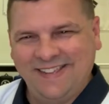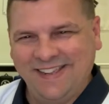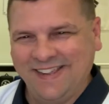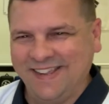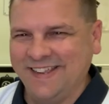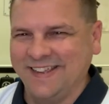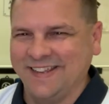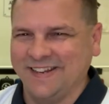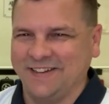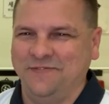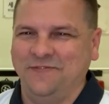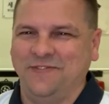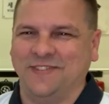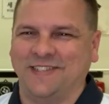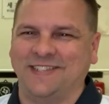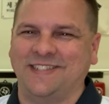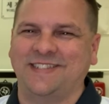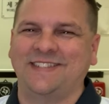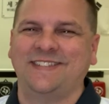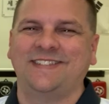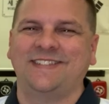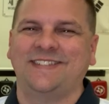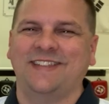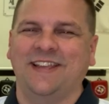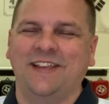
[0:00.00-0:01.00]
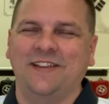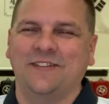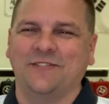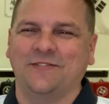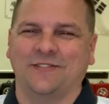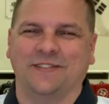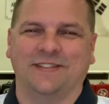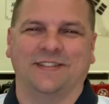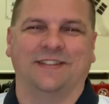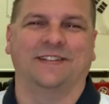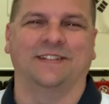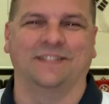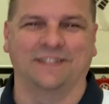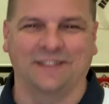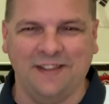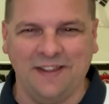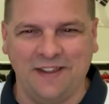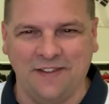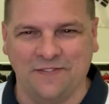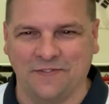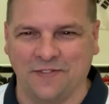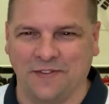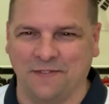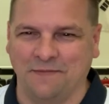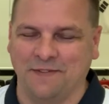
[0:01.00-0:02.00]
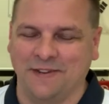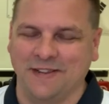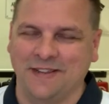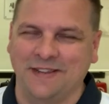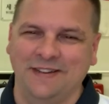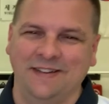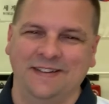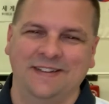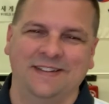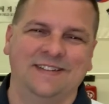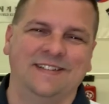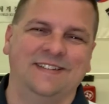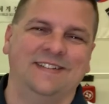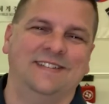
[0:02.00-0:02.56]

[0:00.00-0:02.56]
can't say without laughing, man.